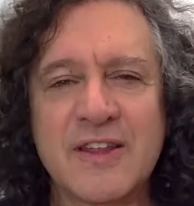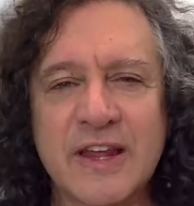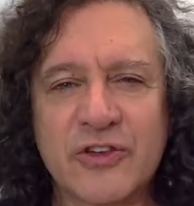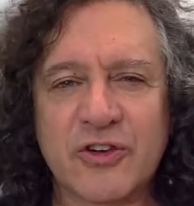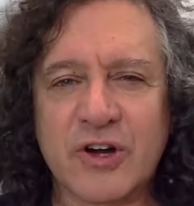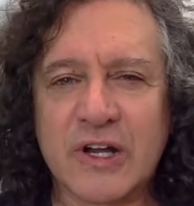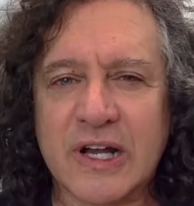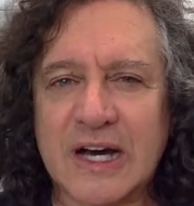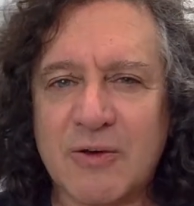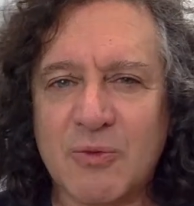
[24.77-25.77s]
Things are
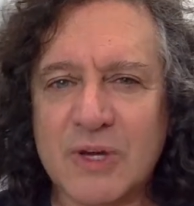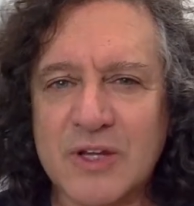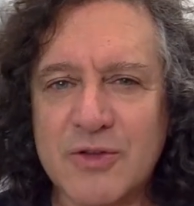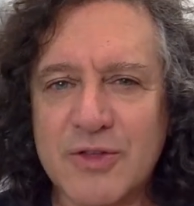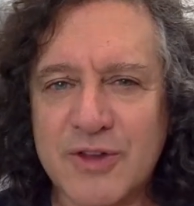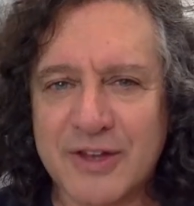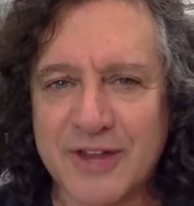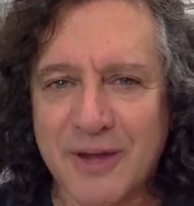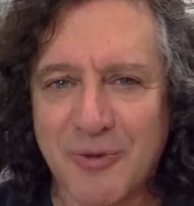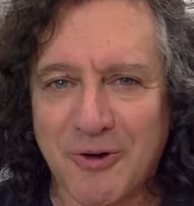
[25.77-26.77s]
not what you thought
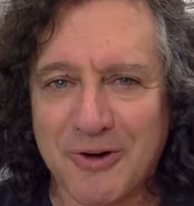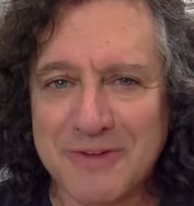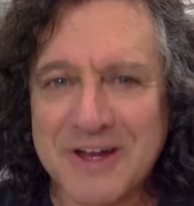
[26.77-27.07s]
they were.